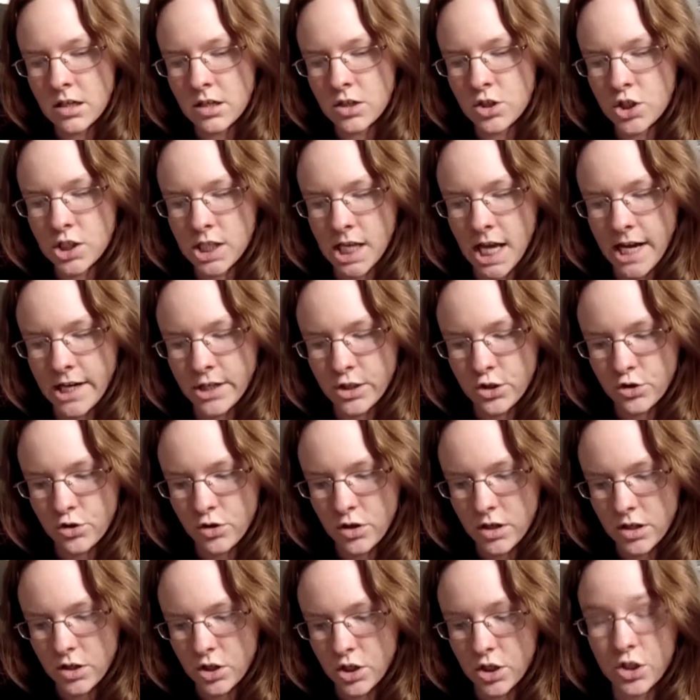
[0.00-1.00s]
just
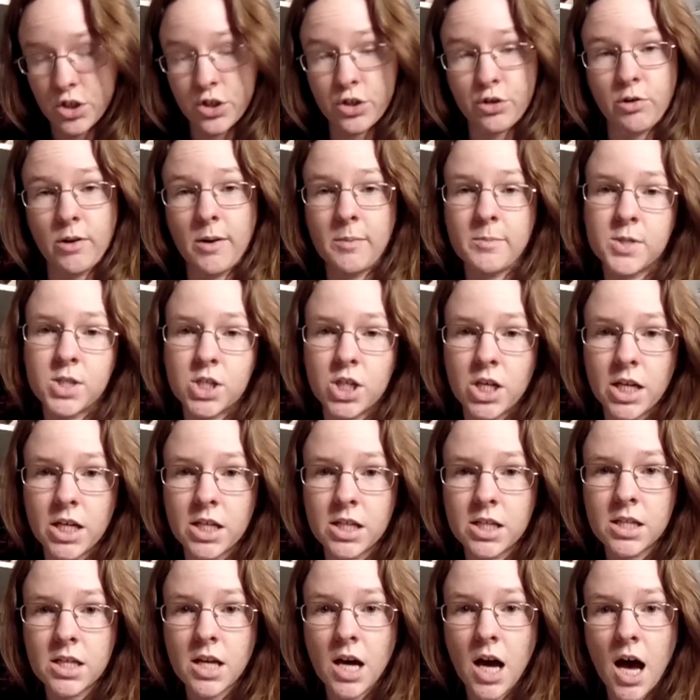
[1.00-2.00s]
extra
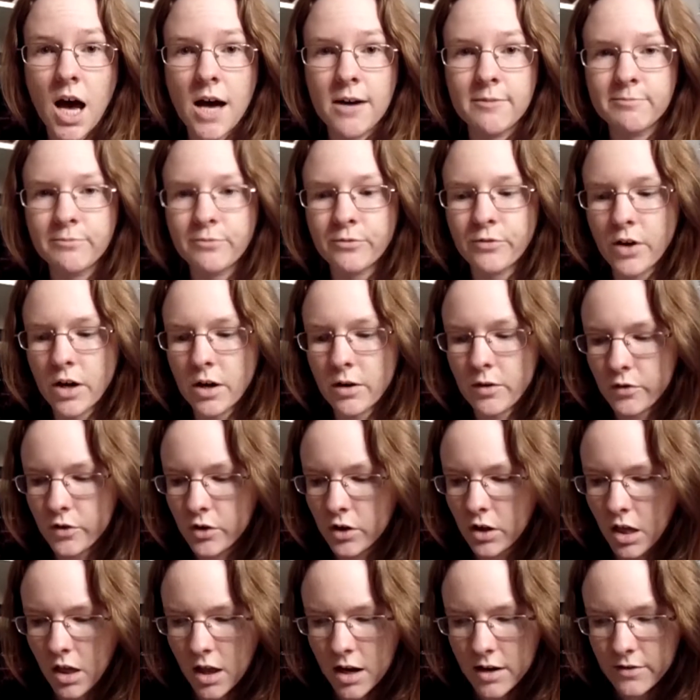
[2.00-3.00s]
description
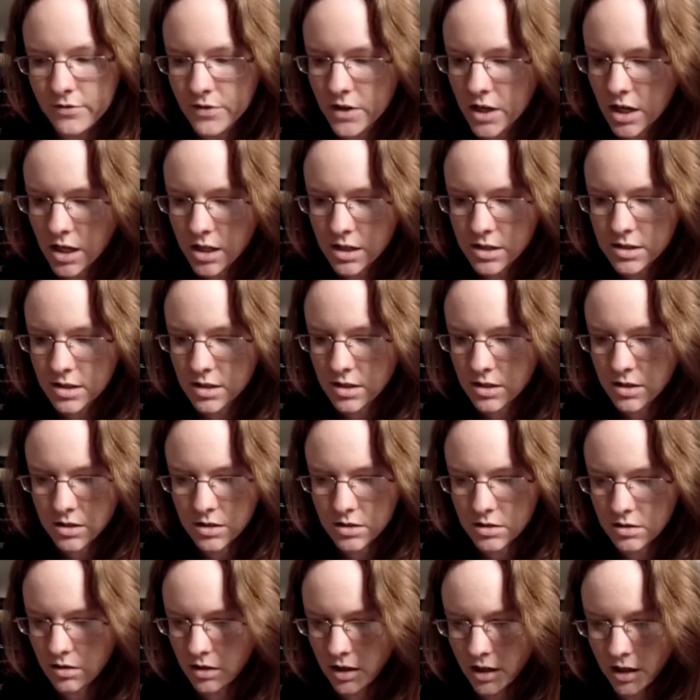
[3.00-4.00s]
for a lot of things
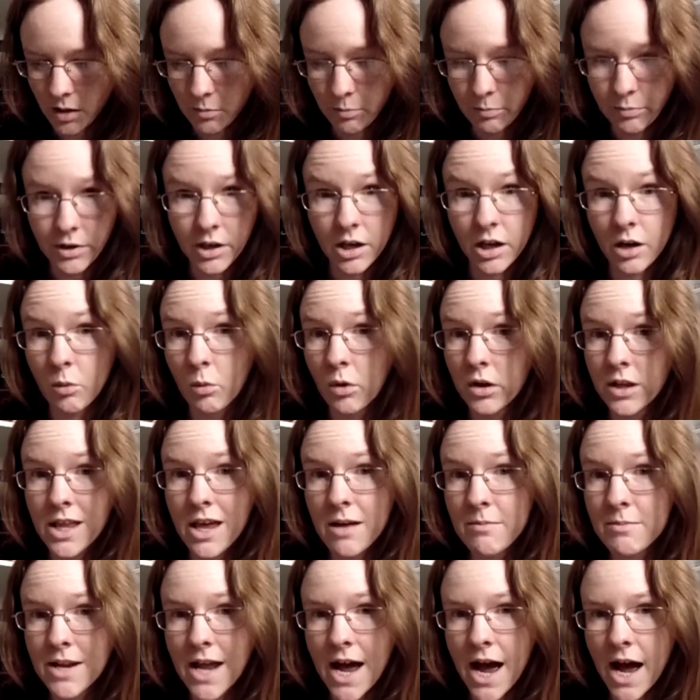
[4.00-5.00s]
is like a big one
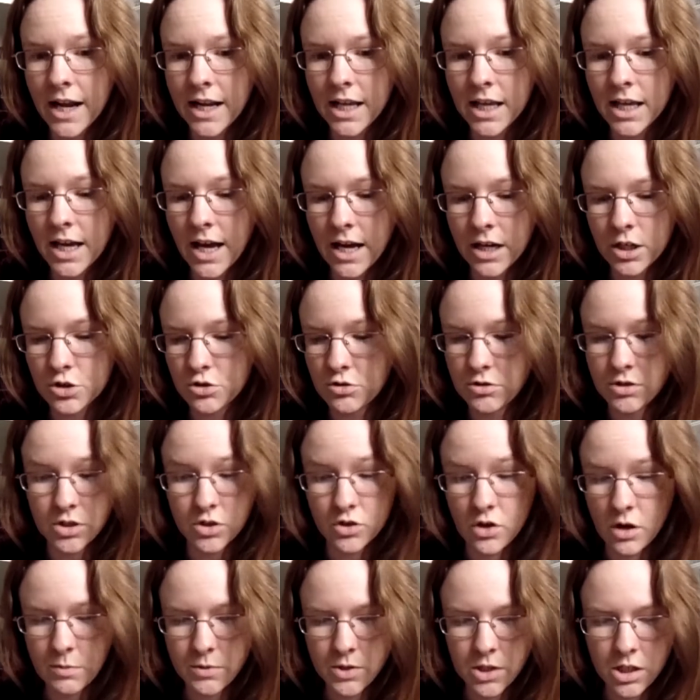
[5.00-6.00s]
that I've been adding. Extra
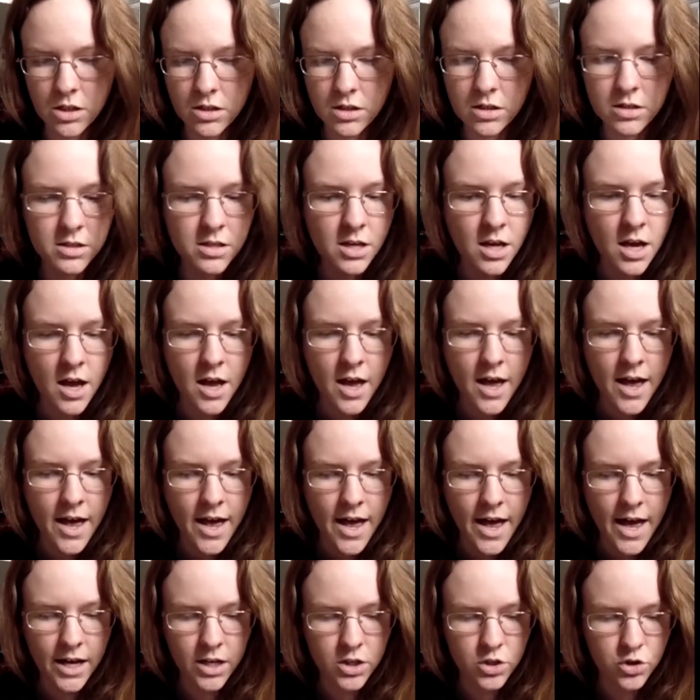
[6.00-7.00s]
descriptions,
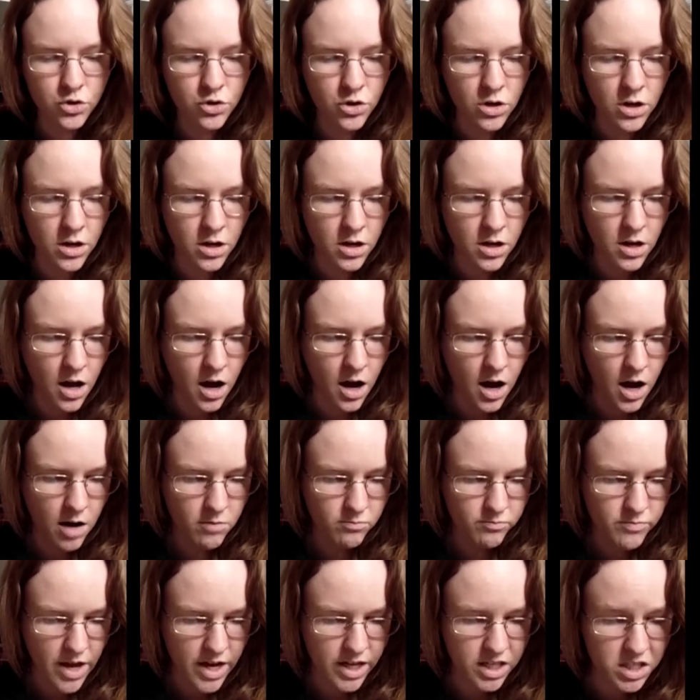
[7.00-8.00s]

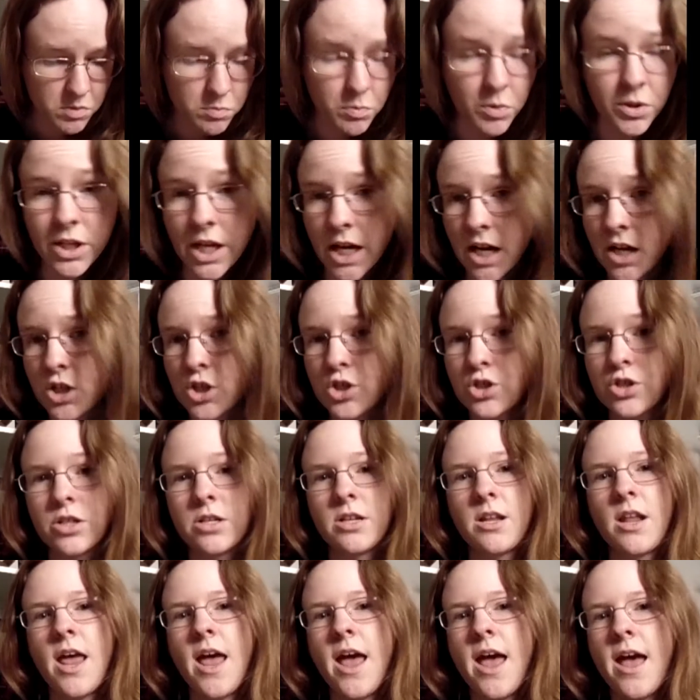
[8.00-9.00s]
extra
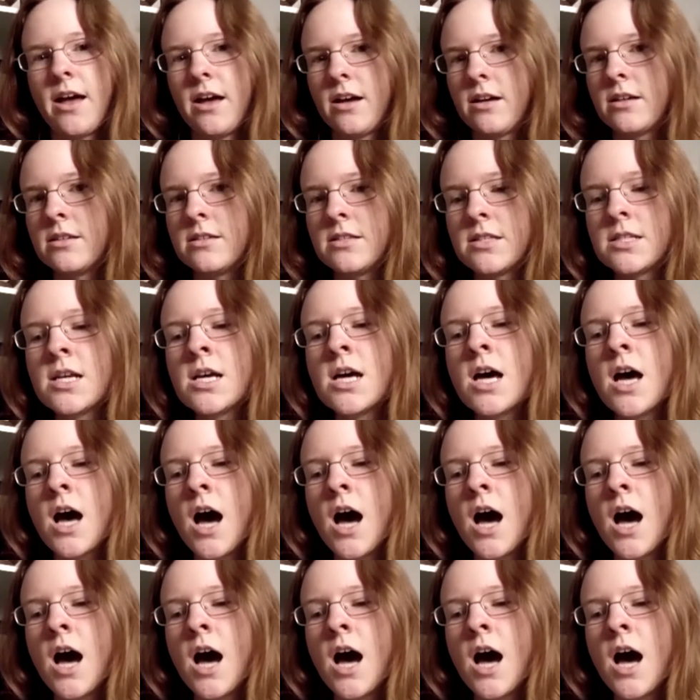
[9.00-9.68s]
explanation, and